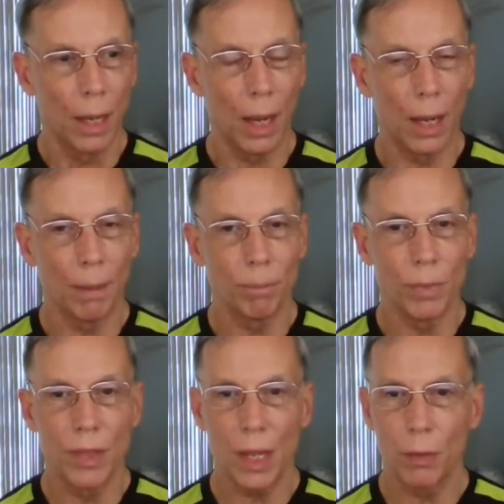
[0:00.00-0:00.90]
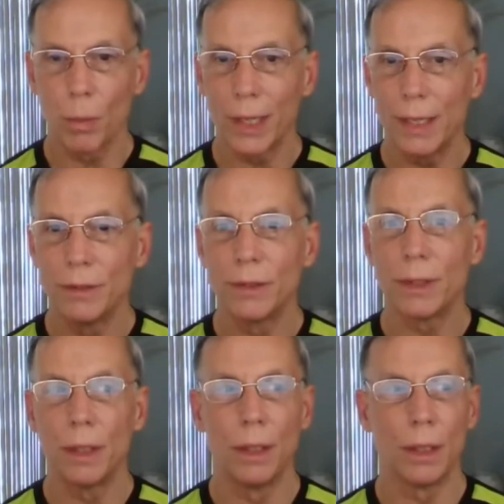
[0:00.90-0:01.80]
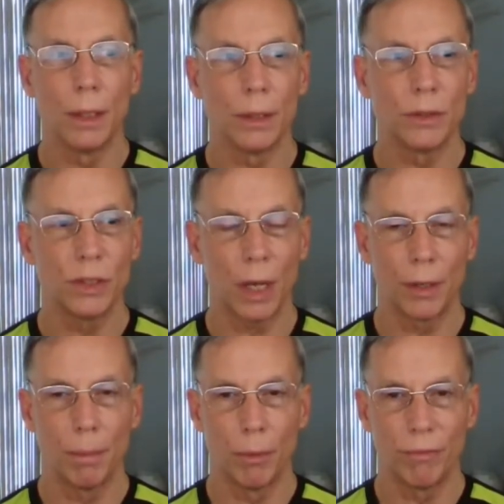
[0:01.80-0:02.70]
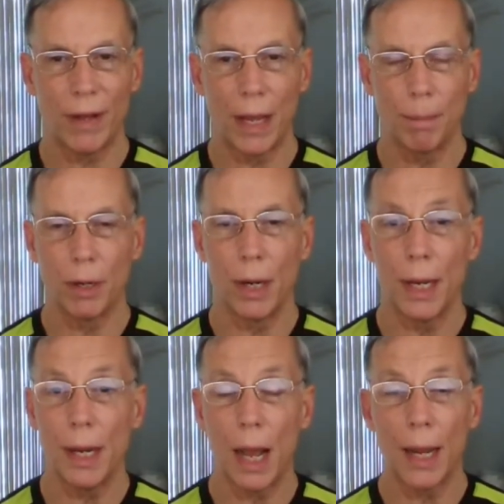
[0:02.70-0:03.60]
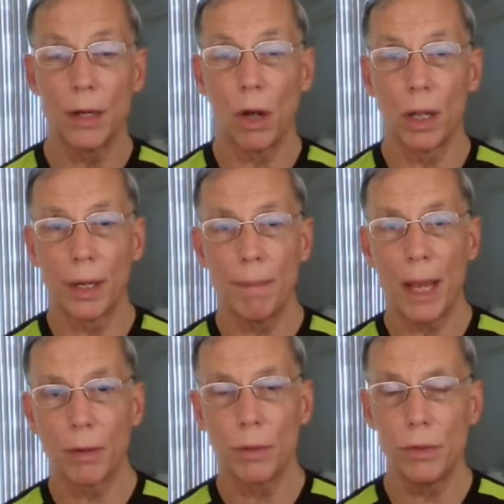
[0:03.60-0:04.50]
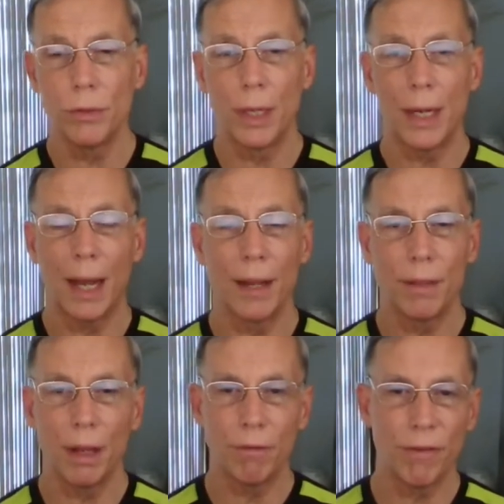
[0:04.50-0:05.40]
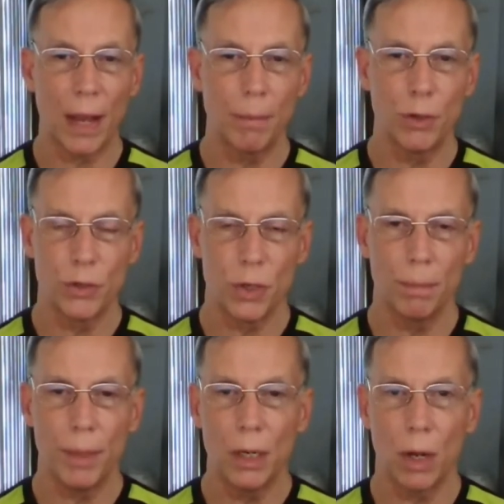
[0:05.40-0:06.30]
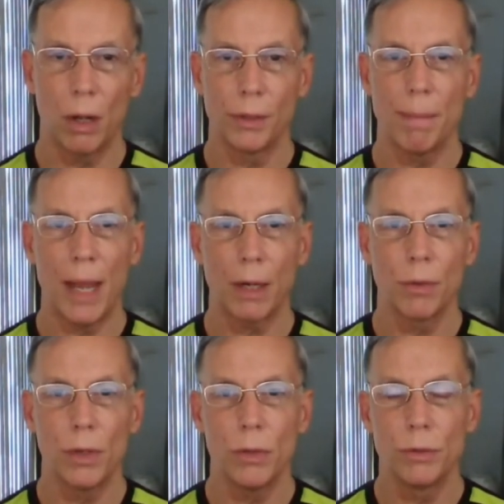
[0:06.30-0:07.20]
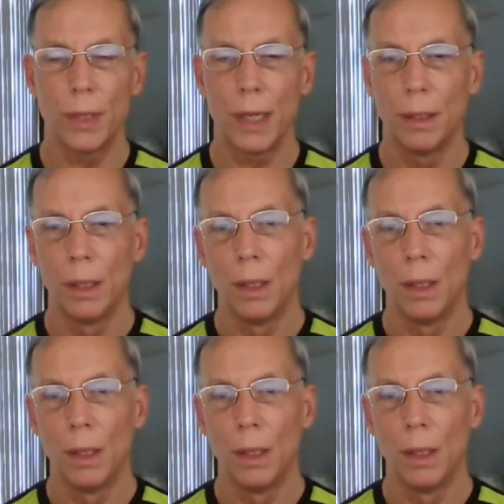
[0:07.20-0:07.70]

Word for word: Um, the other one is uh, soluble fiber, and I call it a macronutrient. I think fiber should be called a macronutrient.